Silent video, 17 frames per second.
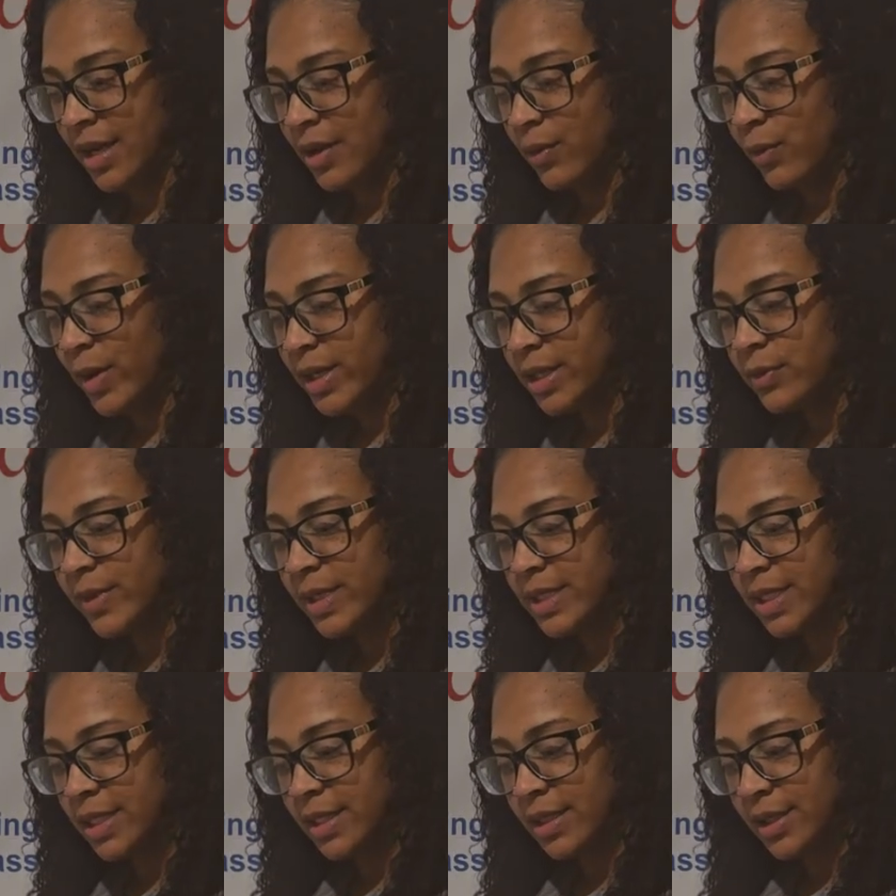Once we
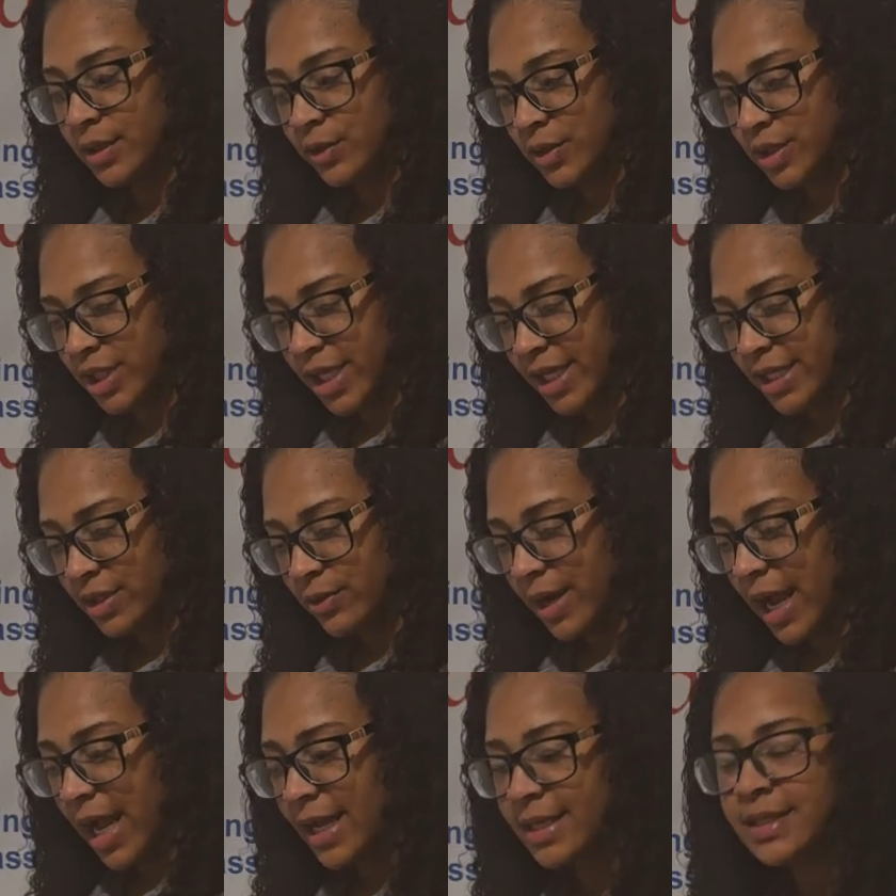see a little chest
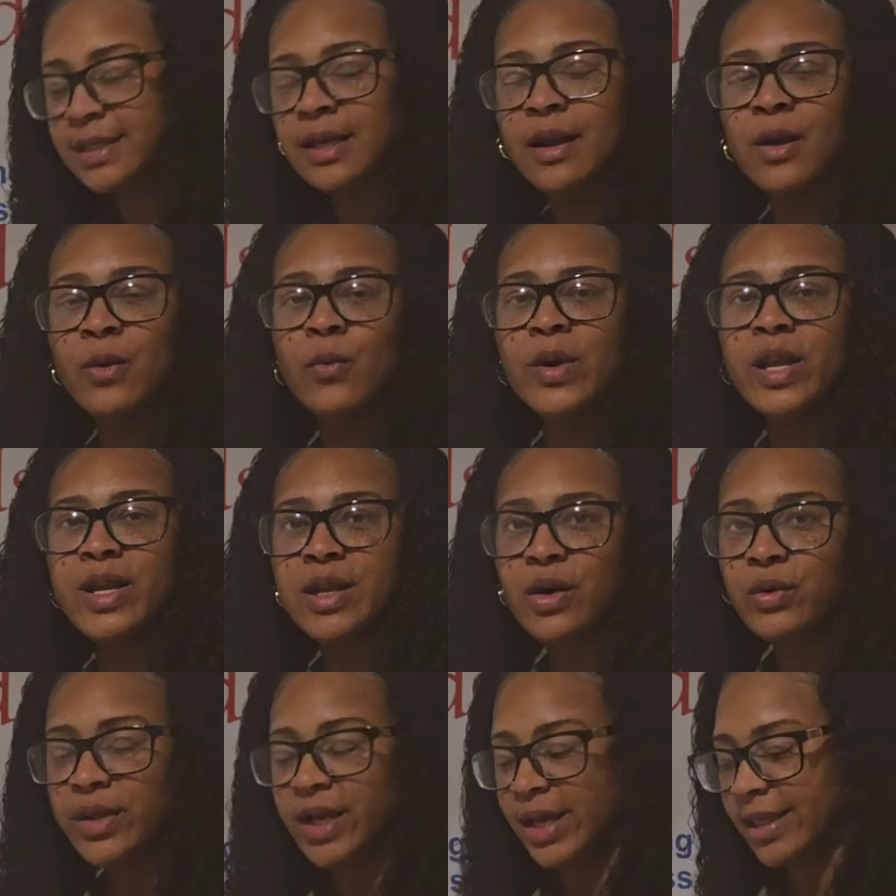rise, we
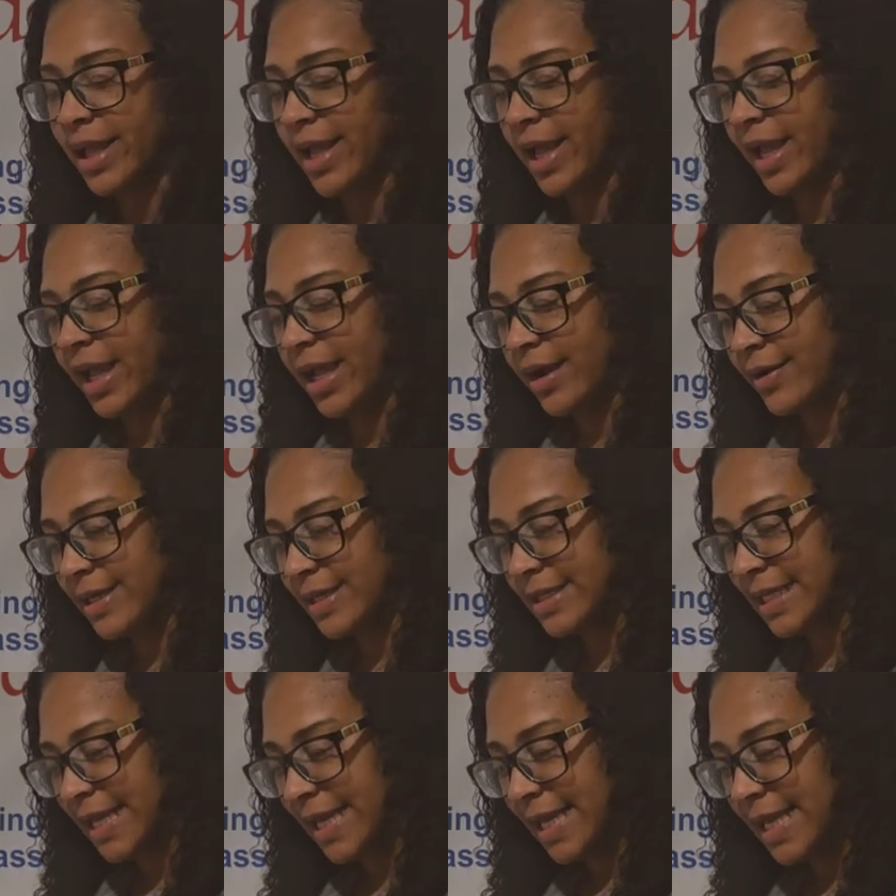know that the air is
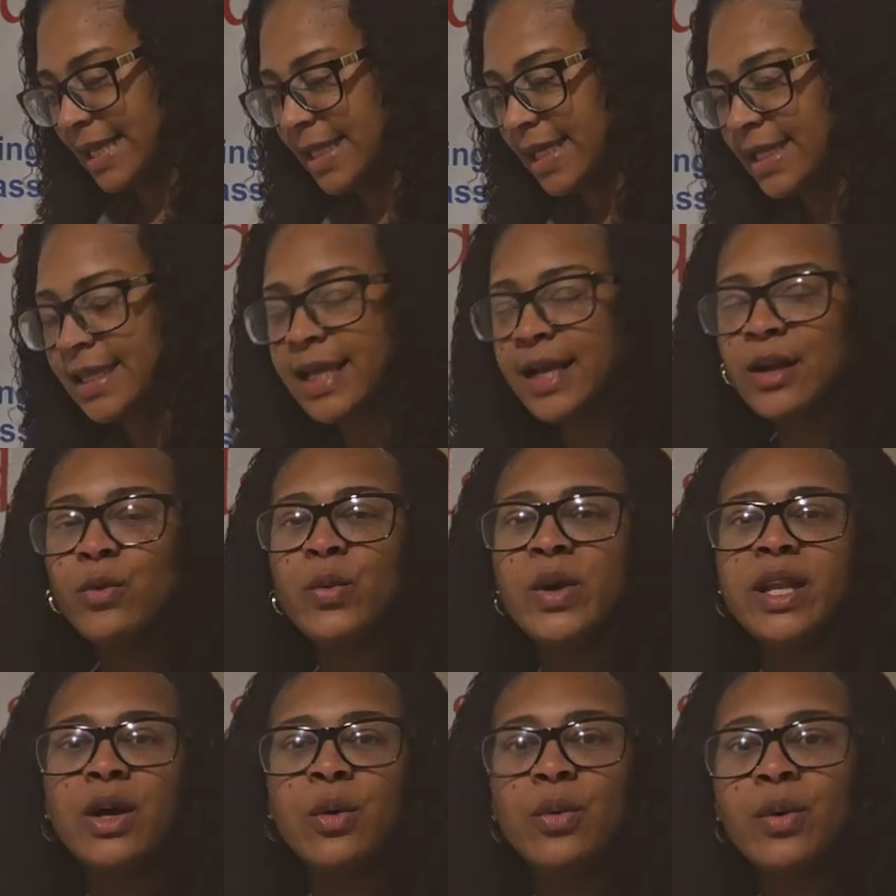getting in there. We
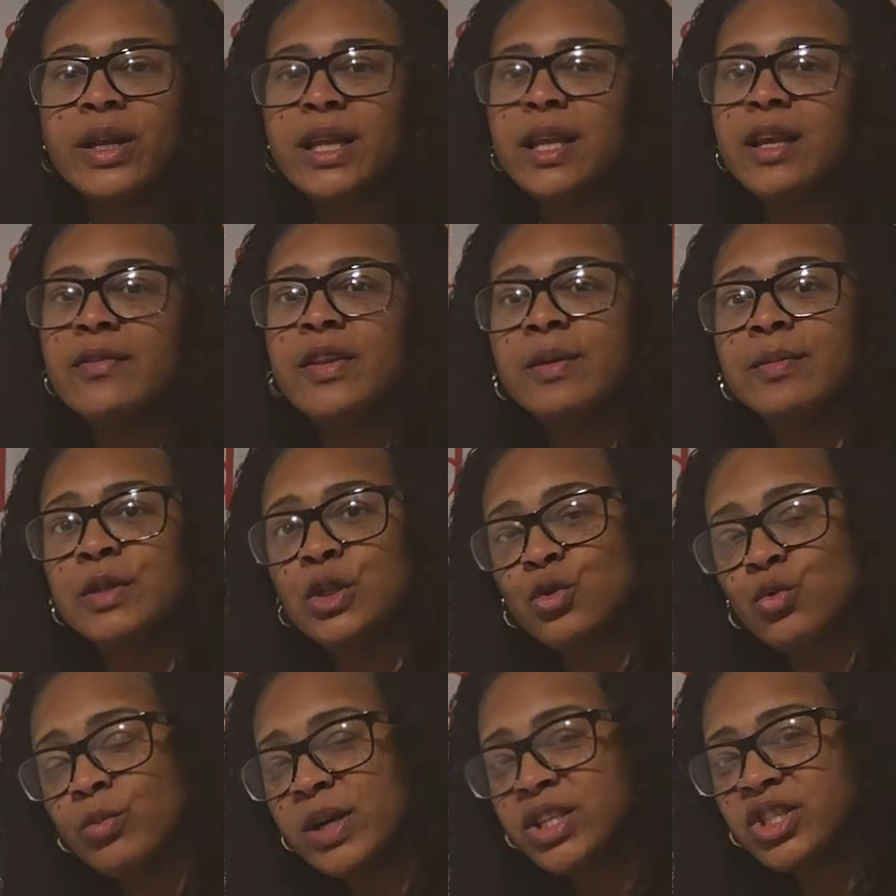don't want to give them
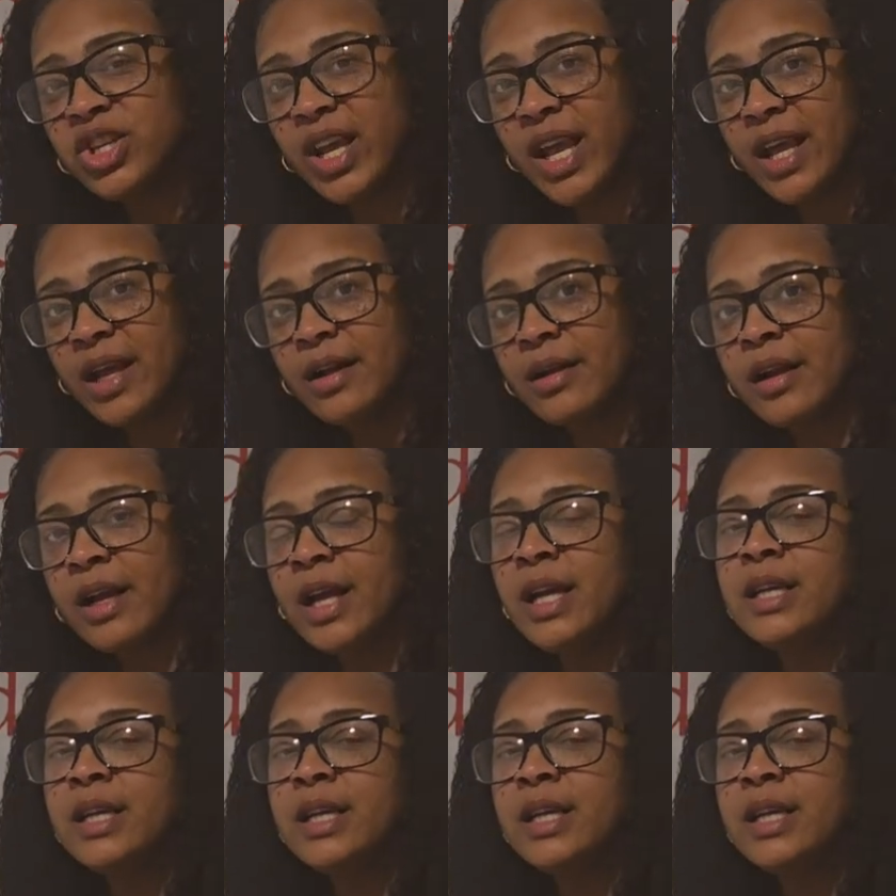too much air.